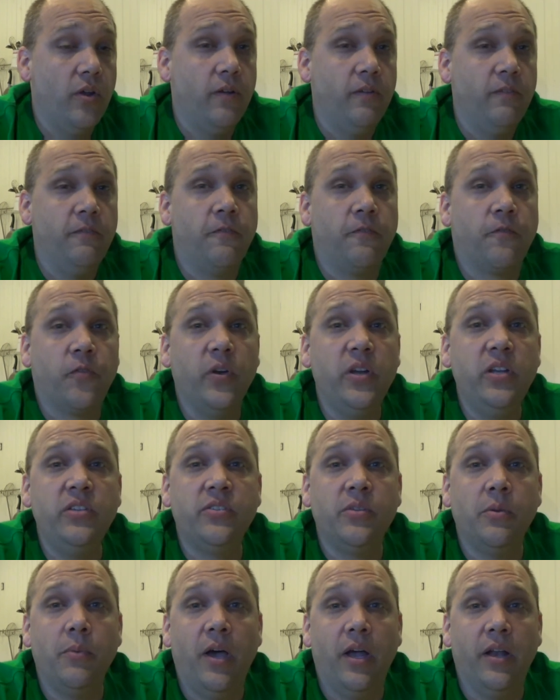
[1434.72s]
Freeze
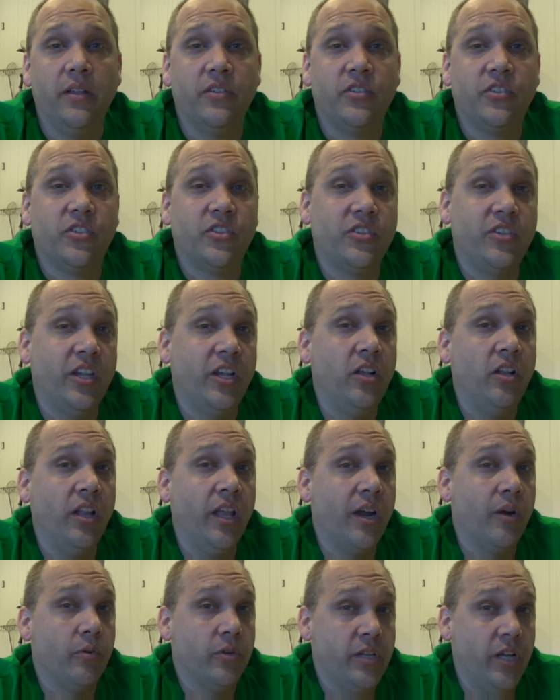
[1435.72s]
them on a single
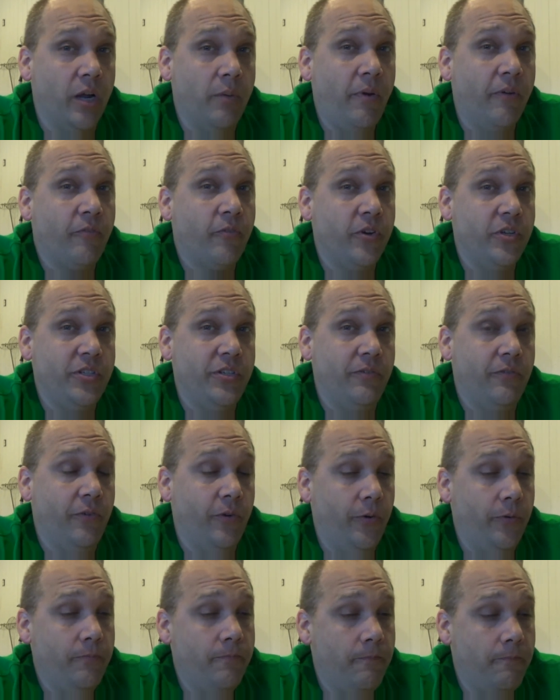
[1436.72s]
layer. We're talking about freezing
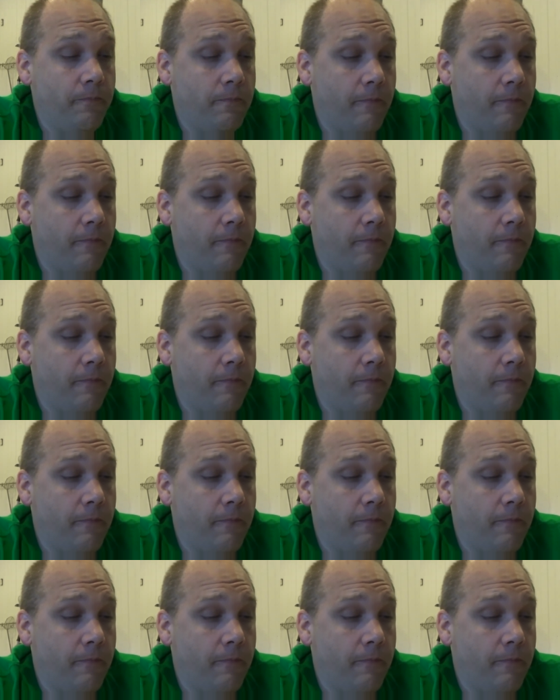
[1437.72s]
food.